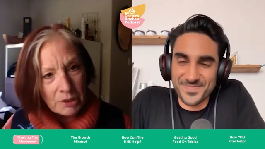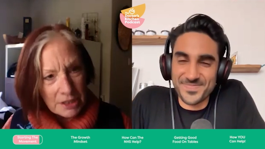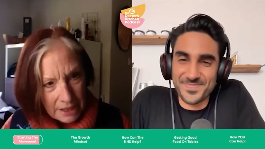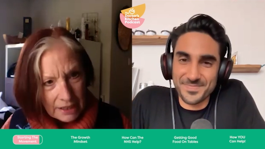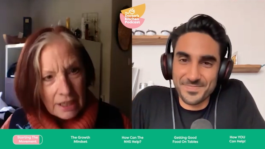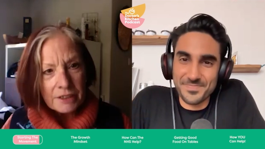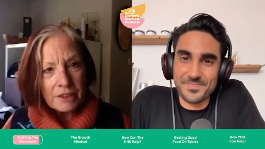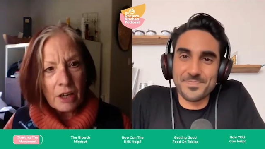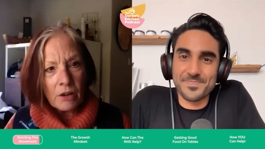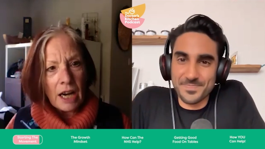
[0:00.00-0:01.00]
Speaker 1: going to see, you
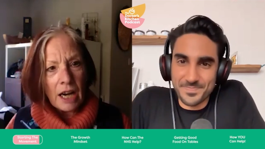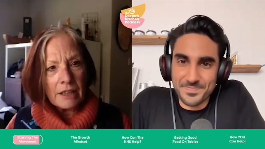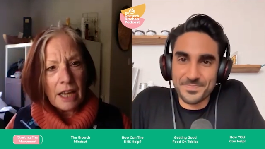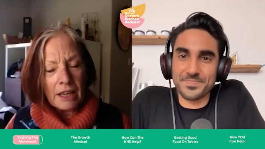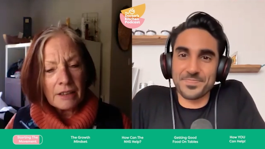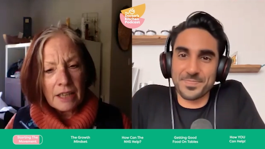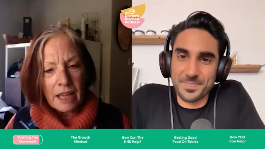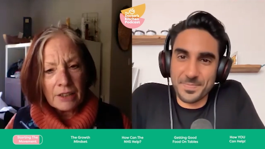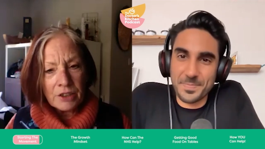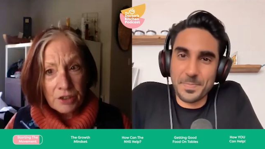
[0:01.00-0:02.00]
know,
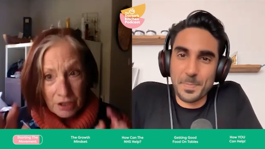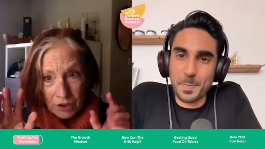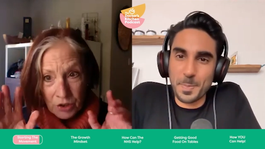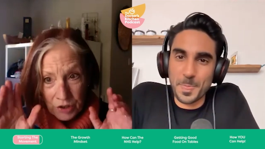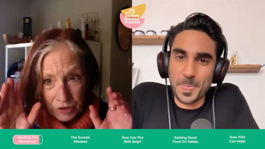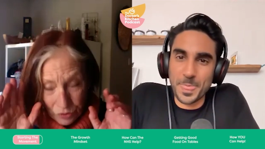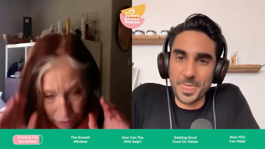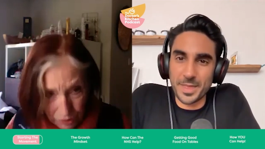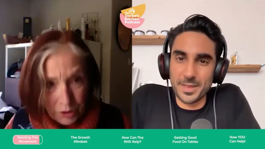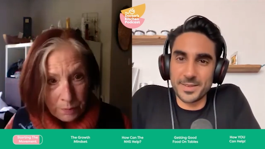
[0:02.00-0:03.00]
and you can
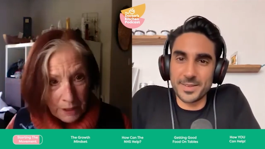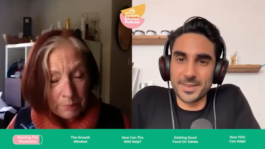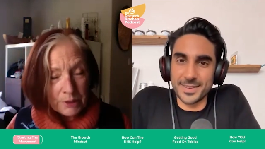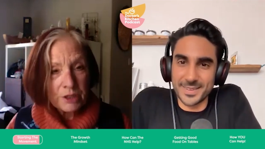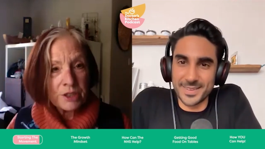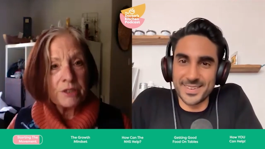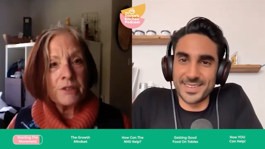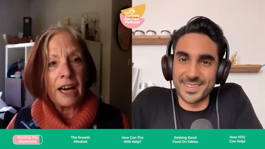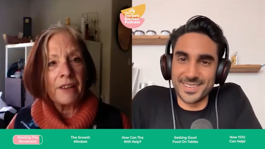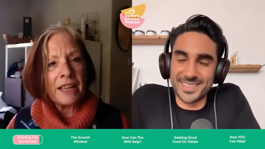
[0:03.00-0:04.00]
trust people to do
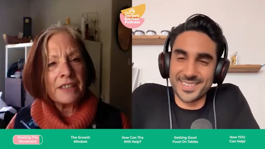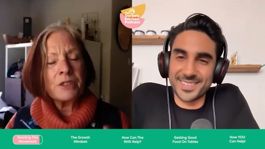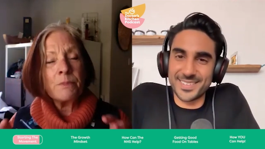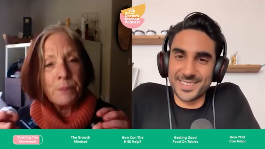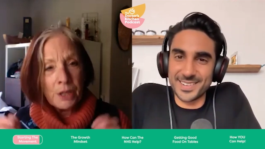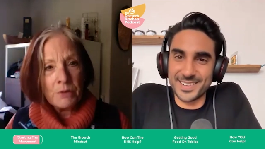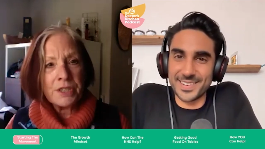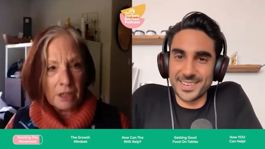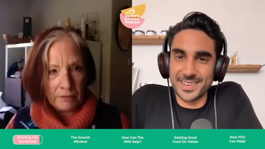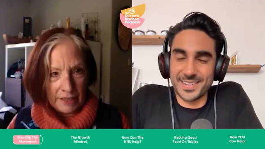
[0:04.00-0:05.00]
that. That's the beauty
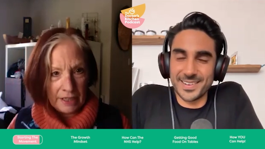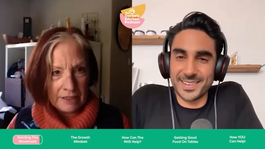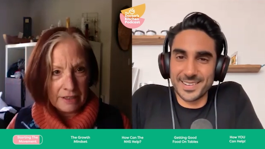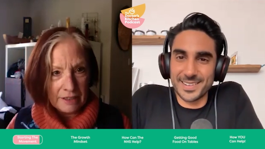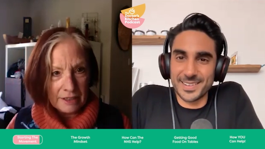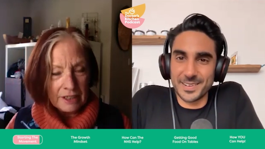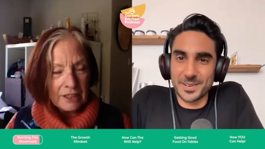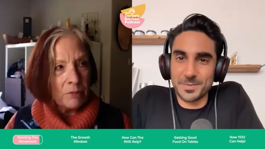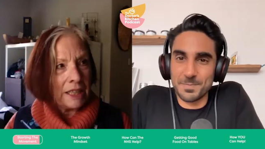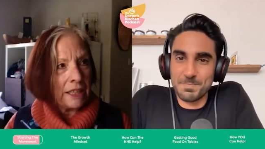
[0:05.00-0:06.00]
of it.
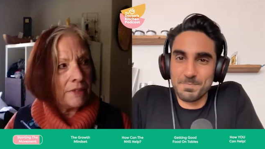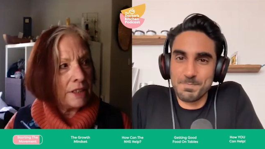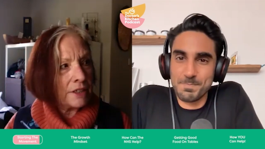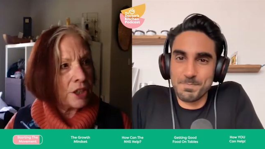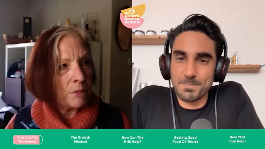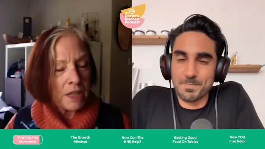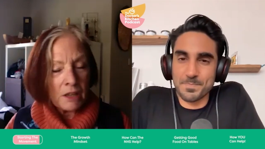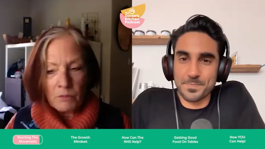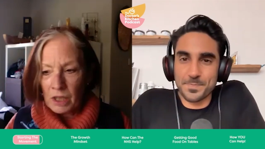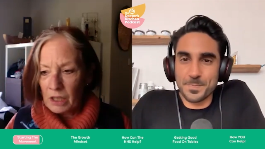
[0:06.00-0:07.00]
We live in a
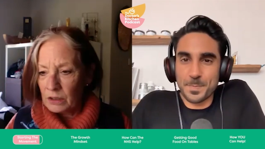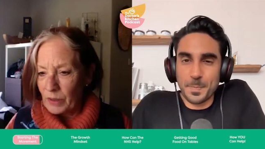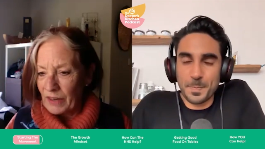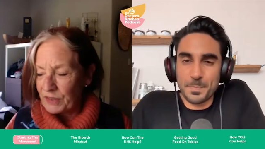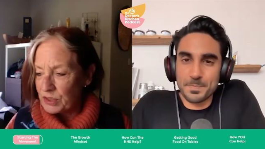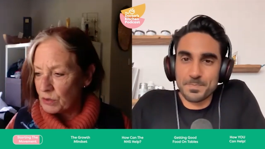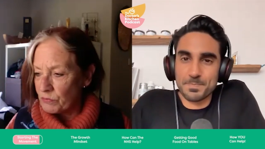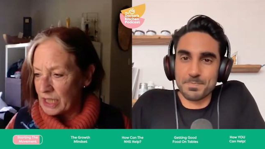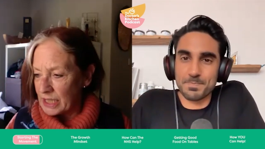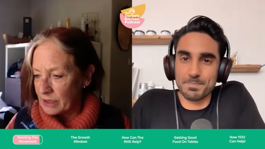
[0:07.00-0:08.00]
top-down world where, for some
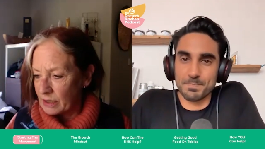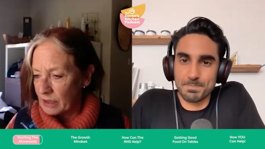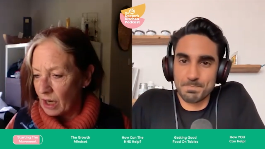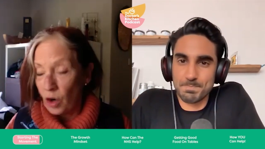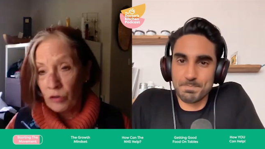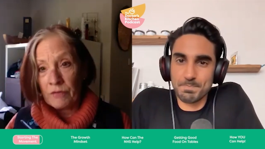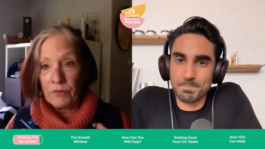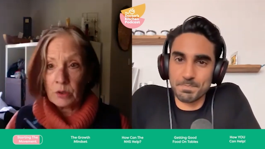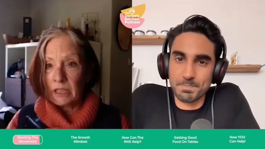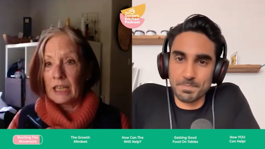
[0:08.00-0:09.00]
reason, ordinary
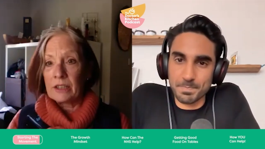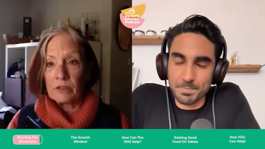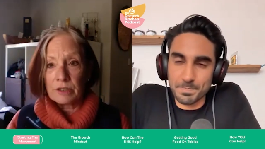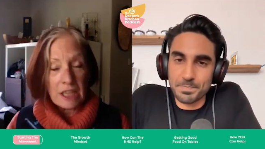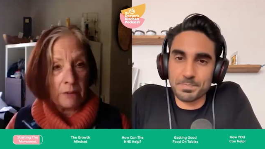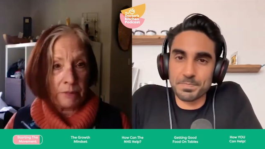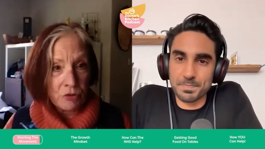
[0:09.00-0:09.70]
folks like us can't be